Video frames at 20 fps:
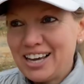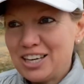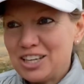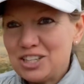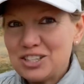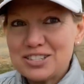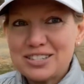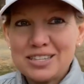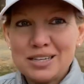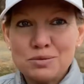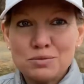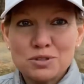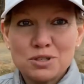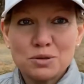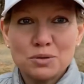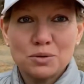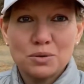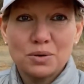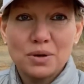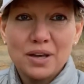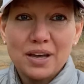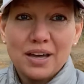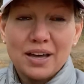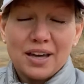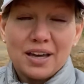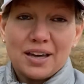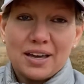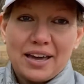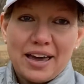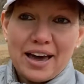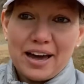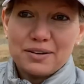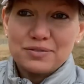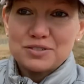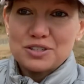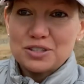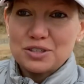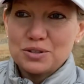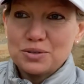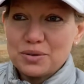you seem to have
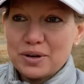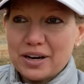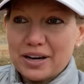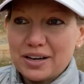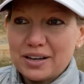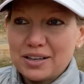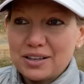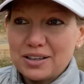to, uh,